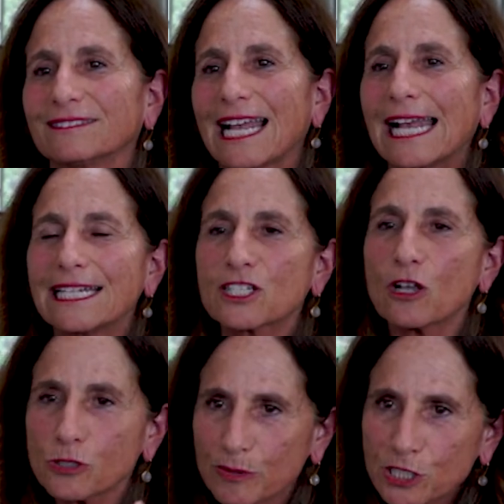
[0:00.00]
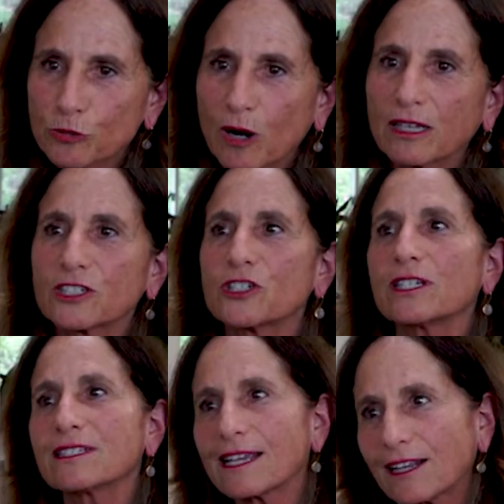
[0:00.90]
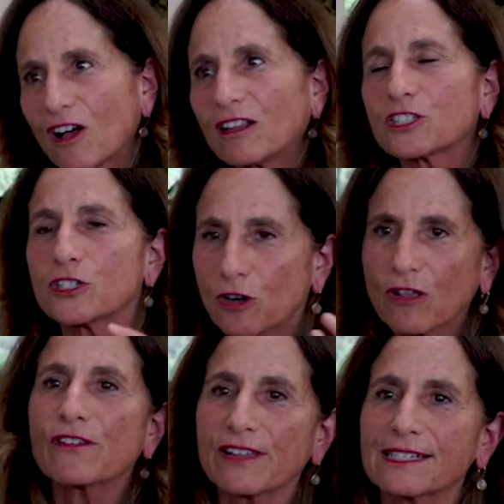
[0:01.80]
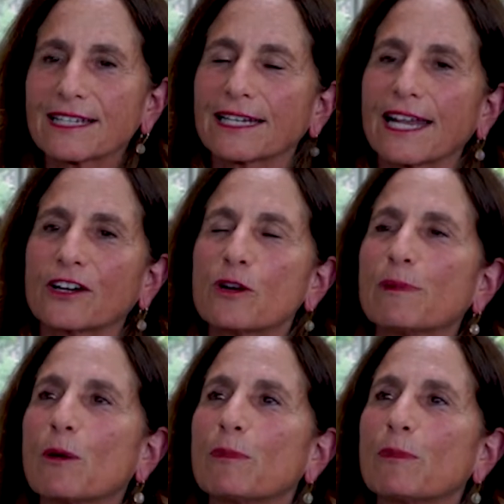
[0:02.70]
And it's also astrology and psychology and all the things I care about.